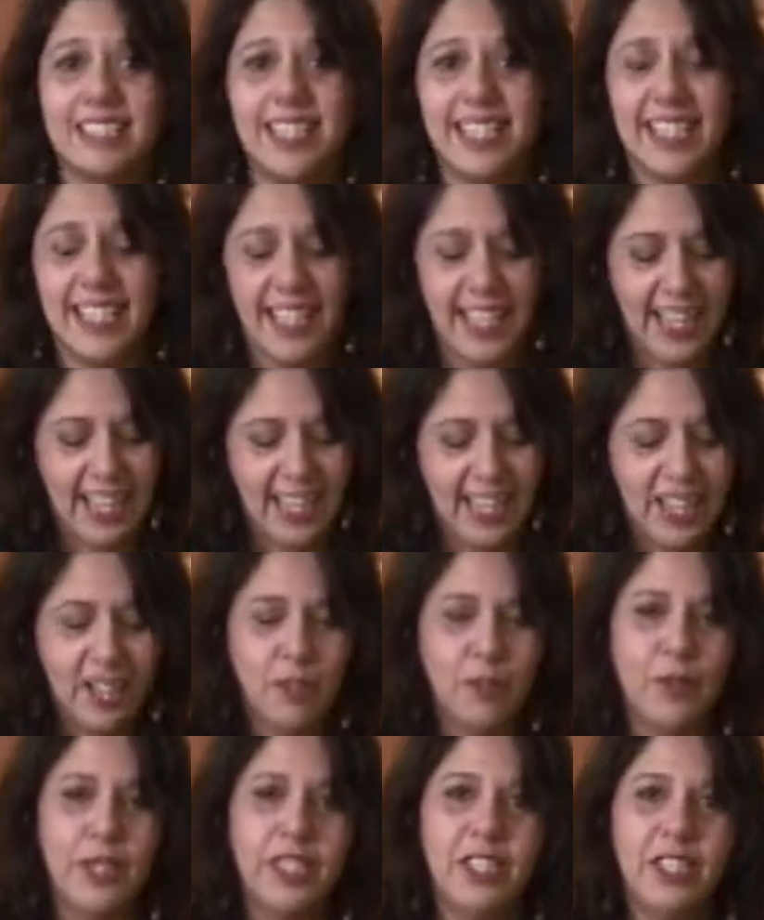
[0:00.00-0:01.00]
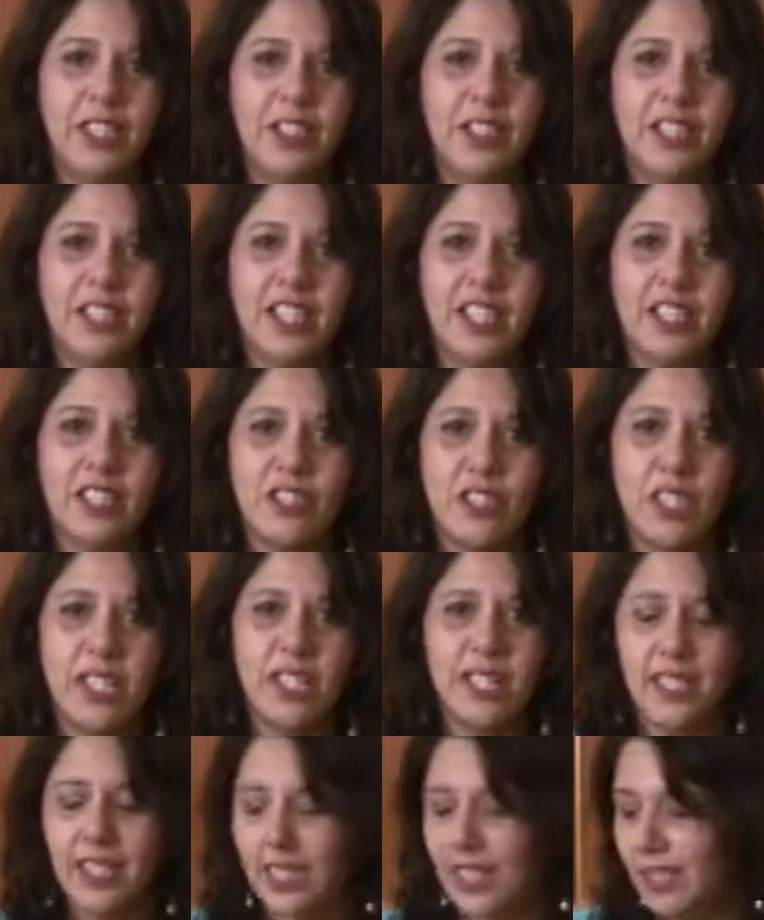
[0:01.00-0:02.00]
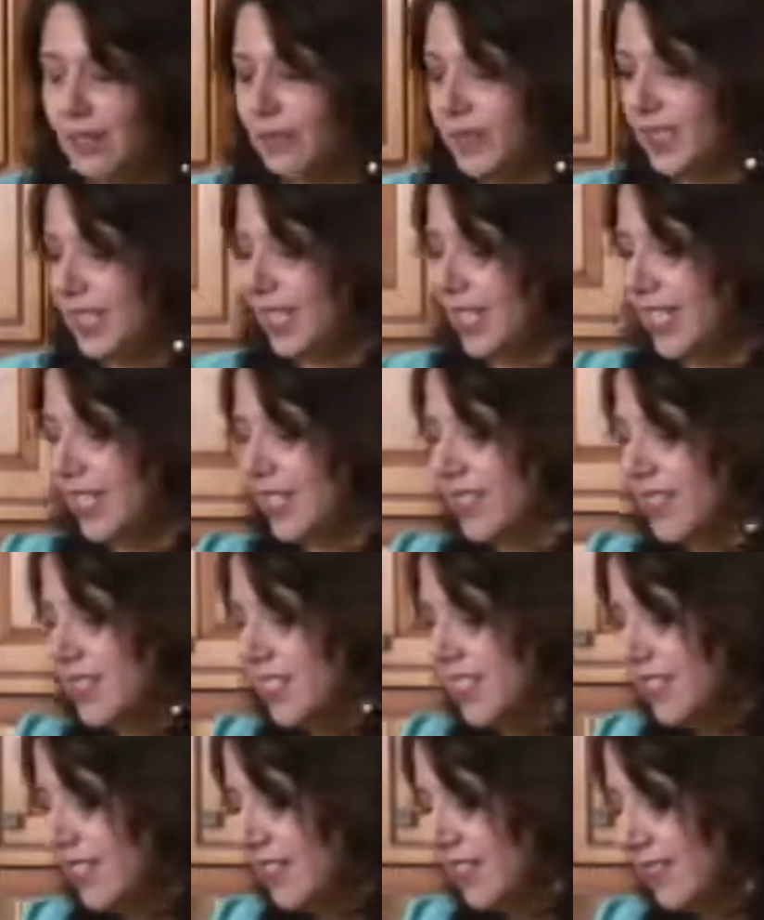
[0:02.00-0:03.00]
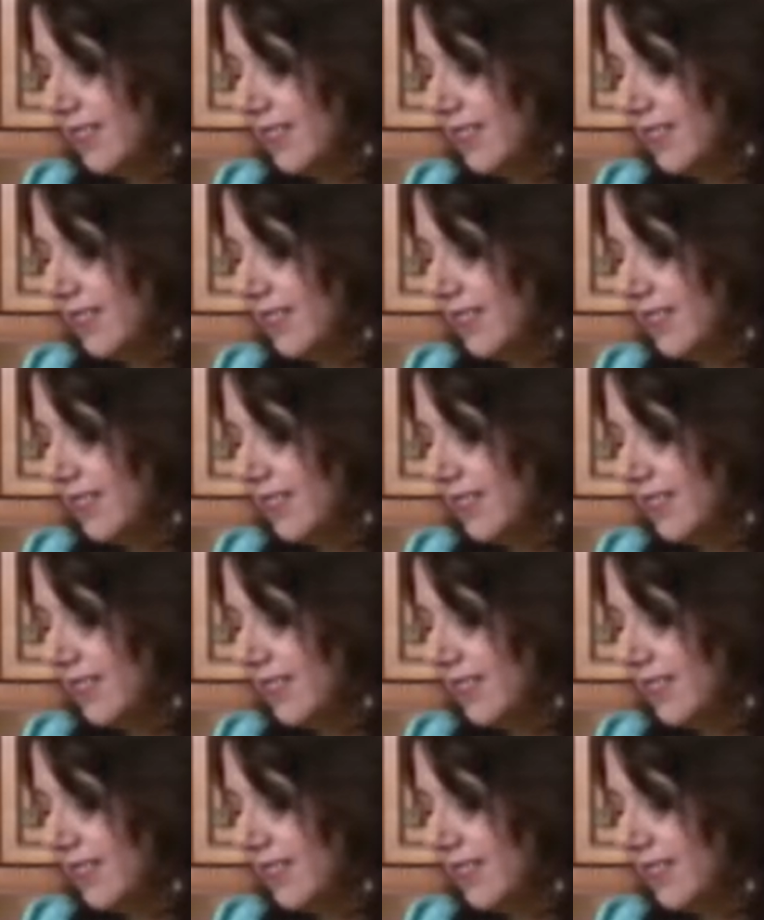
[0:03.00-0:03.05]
really, with your chicken and everything else.